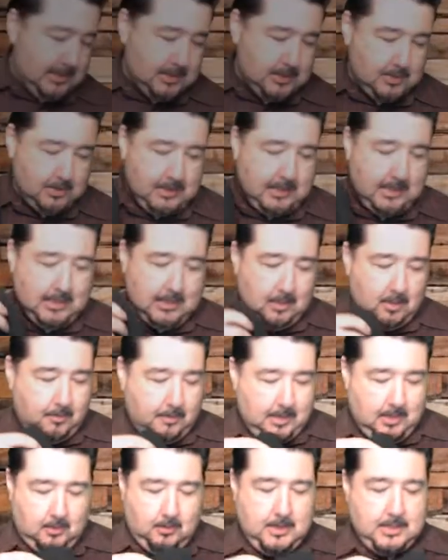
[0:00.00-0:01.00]
so did a little
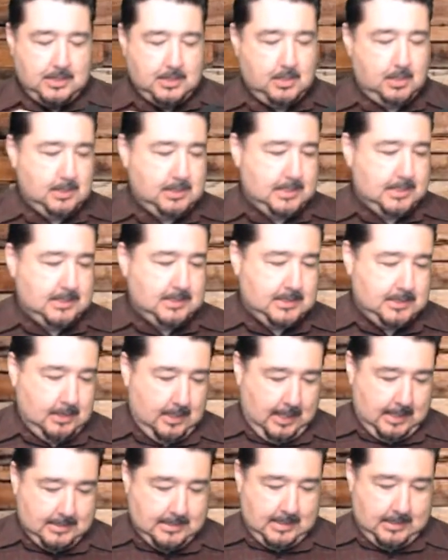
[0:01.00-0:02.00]
bit of research as
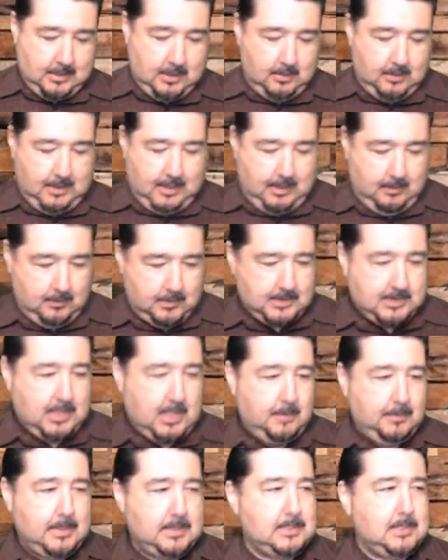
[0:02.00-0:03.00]
I knew that it was
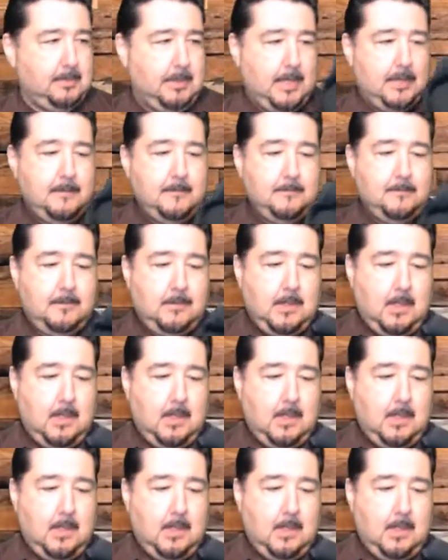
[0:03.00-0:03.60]
coming to me.